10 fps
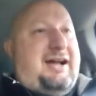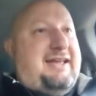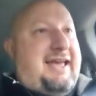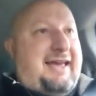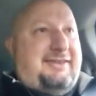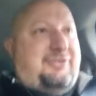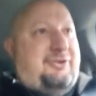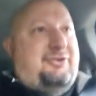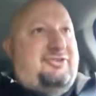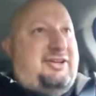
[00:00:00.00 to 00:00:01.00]
hate
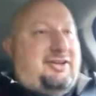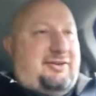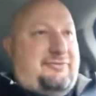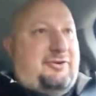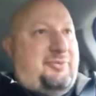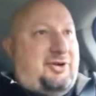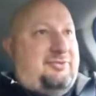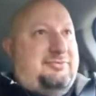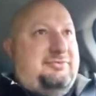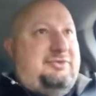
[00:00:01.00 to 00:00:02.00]
Thursday night football.
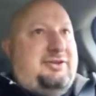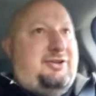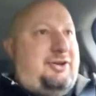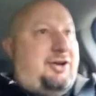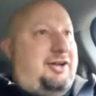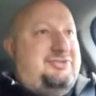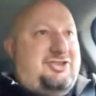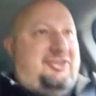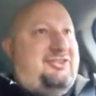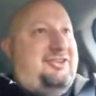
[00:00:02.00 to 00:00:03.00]
Not
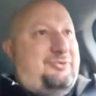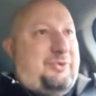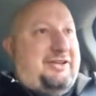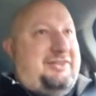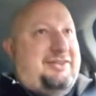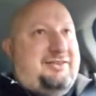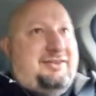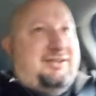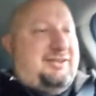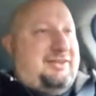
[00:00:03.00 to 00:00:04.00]
just this week.
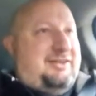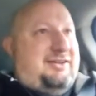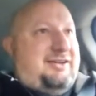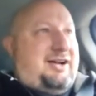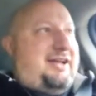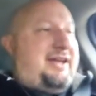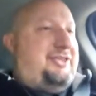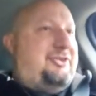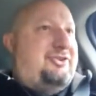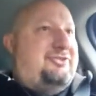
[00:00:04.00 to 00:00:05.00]
I hate
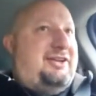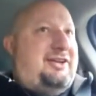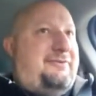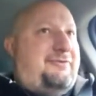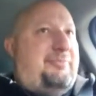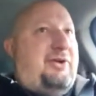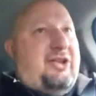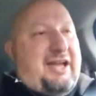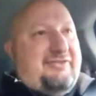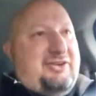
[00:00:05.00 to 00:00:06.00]
Thursday night football
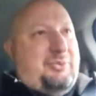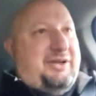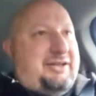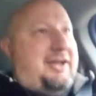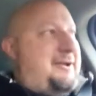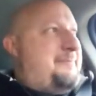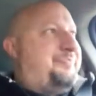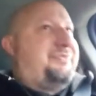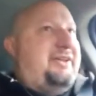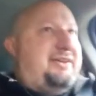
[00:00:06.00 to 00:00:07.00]
every week.
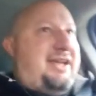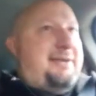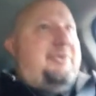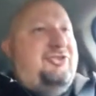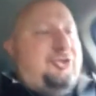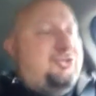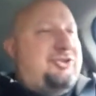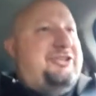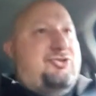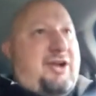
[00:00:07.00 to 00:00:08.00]
The game is
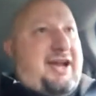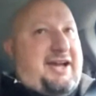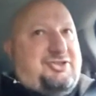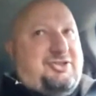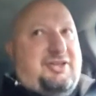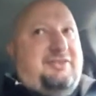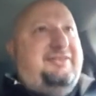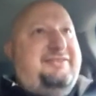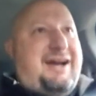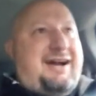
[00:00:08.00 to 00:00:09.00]
usually trash.
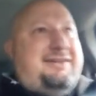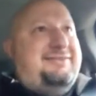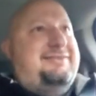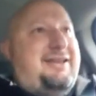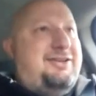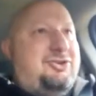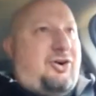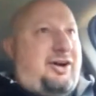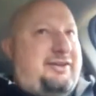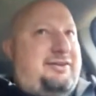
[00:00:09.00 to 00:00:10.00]
These guys
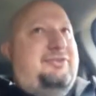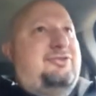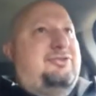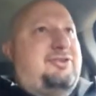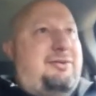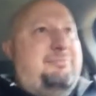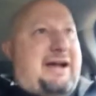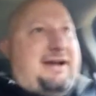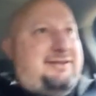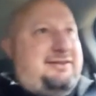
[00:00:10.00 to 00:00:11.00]
cannot come
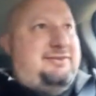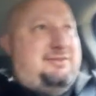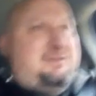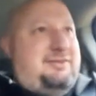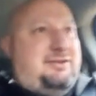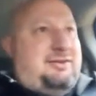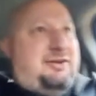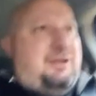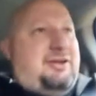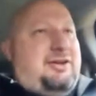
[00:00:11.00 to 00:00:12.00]
back
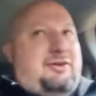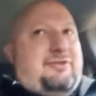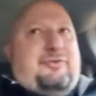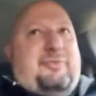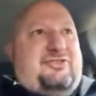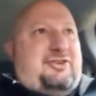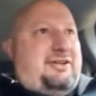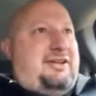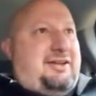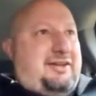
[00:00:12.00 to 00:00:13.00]
from a
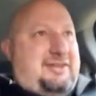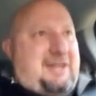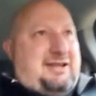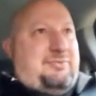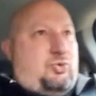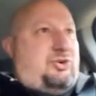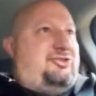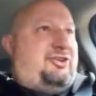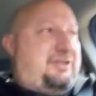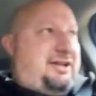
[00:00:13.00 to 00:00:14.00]
Sunday night game or a
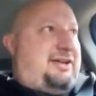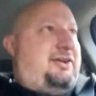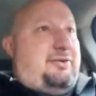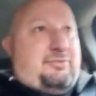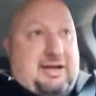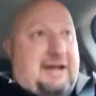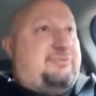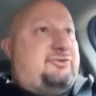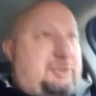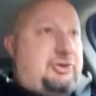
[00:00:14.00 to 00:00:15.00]
Sunday
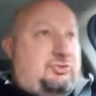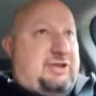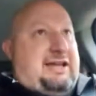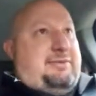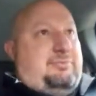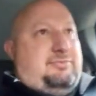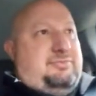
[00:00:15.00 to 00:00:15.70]
afternoon game